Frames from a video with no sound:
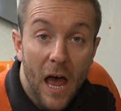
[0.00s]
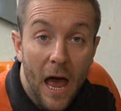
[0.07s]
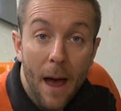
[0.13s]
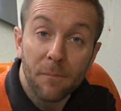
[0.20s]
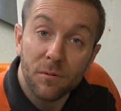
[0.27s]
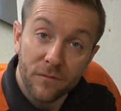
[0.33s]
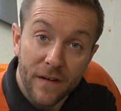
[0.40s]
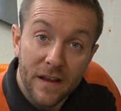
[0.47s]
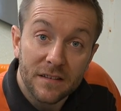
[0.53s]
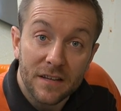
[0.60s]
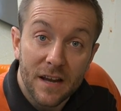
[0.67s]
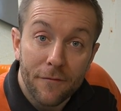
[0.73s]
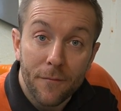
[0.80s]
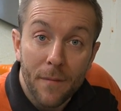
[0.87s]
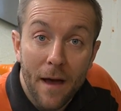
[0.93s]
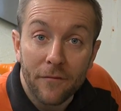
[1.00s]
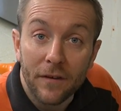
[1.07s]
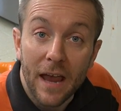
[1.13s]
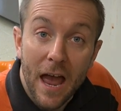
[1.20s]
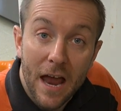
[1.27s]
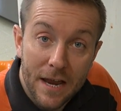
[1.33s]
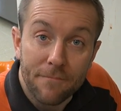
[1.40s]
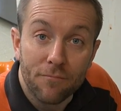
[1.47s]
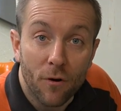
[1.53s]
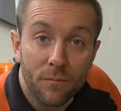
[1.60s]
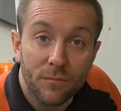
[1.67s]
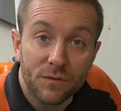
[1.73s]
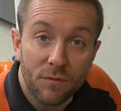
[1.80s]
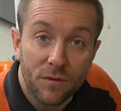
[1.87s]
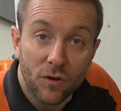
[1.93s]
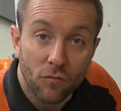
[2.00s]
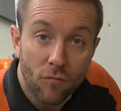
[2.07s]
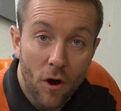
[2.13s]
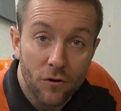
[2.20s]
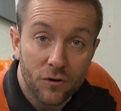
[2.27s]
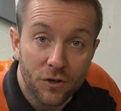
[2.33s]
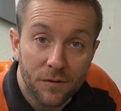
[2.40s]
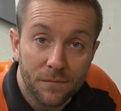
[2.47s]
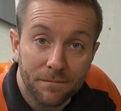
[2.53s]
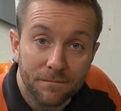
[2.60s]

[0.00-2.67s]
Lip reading: and prevented it from having any problems with corrosion.